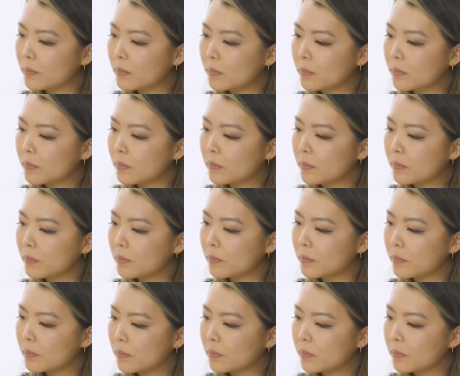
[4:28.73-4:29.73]

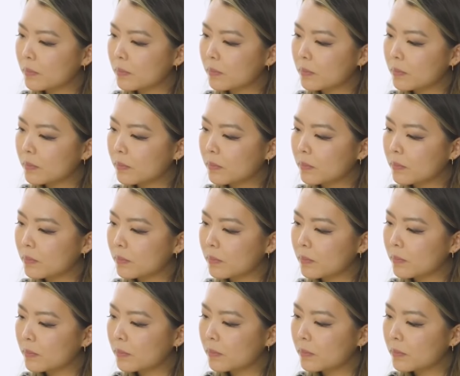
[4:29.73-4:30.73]

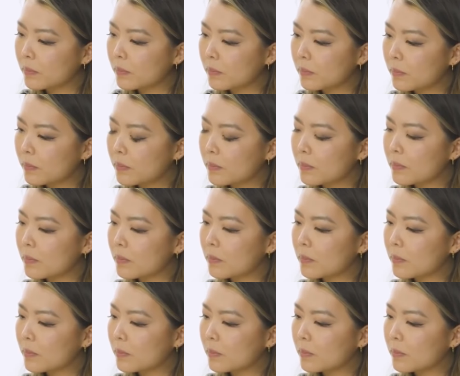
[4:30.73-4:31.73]

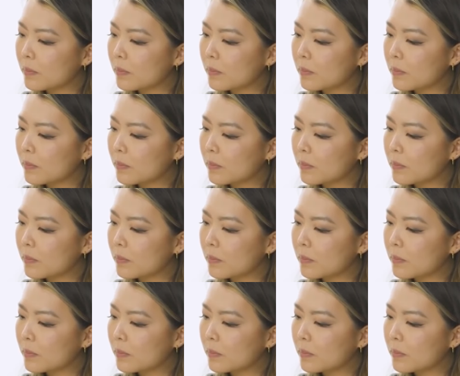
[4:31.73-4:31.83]
No words are spoken by the person on screen.